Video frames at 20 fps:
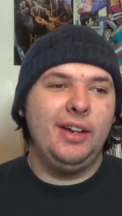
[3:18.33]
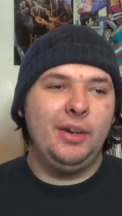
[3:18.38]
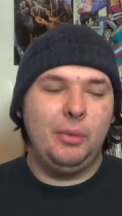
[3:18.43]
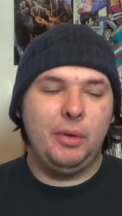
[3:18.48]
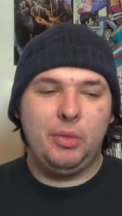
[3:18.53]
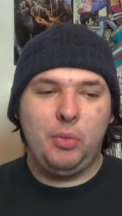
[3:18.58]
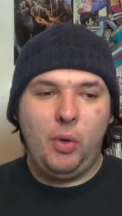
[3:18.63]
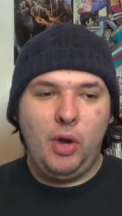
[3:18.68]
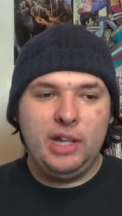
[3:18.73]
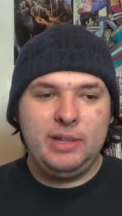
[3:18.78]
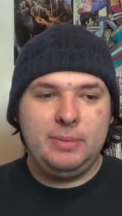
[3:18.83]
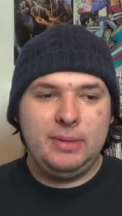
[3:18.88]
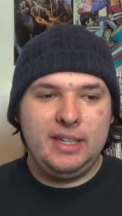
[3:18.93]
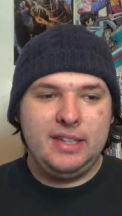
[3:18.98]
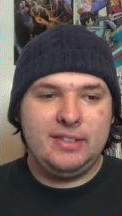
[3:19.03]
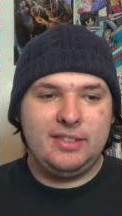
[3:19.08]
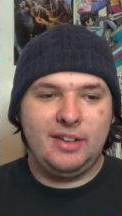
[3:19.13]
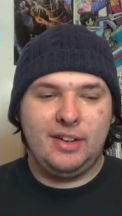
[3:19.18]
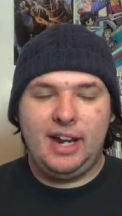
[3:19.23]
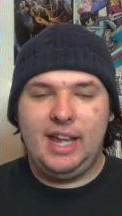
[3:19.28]
With One
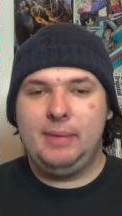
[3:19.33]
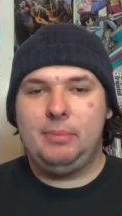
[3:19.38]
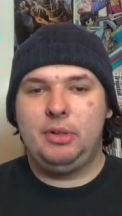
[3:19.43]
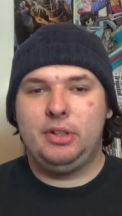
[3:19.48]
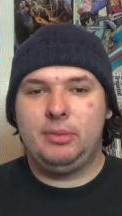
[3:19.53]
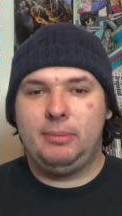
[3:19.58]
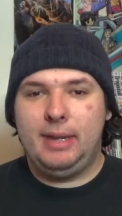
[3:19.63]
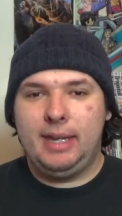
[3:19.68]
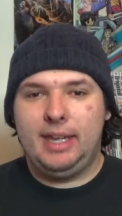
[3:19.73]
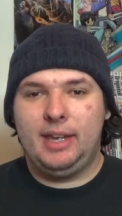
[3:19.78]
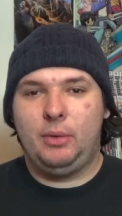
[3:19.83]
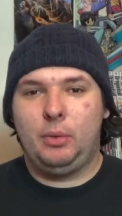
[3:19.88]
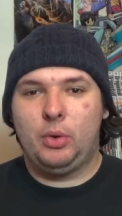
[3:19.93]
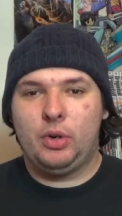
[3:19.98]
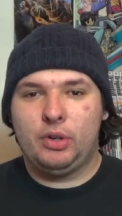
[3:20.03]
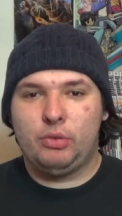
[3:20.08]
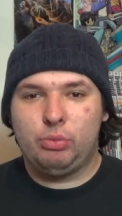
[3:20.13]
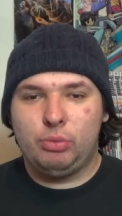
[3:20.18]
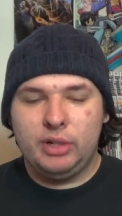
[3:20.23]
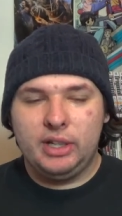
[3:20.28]
Piece, they're able to make it
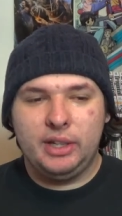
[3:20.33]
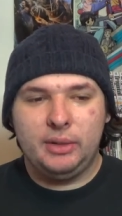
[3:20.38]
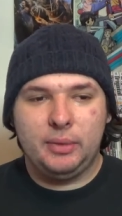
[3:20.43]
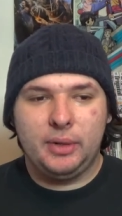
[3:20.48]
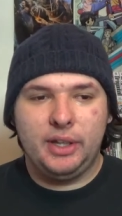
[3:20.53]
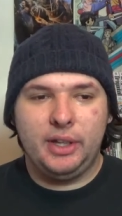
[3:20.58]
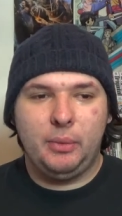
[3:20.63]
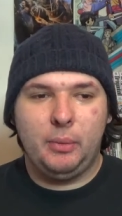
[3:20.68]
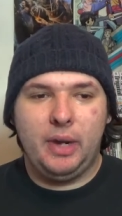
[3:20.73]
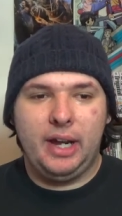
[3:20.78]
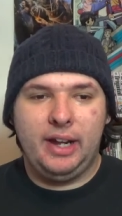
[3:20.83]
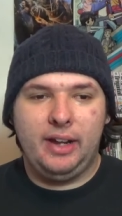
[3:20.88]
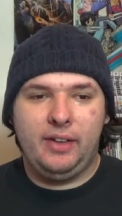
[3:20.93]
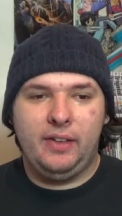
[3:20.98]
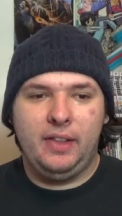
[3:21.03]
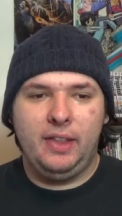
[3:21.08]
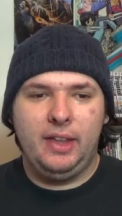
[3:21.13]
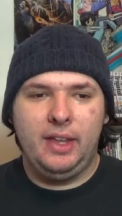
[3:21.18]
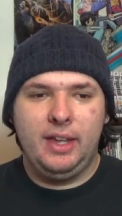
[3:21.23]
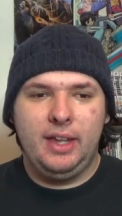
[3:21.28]
work really, really
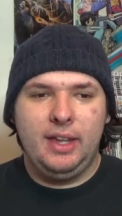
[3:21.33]
well.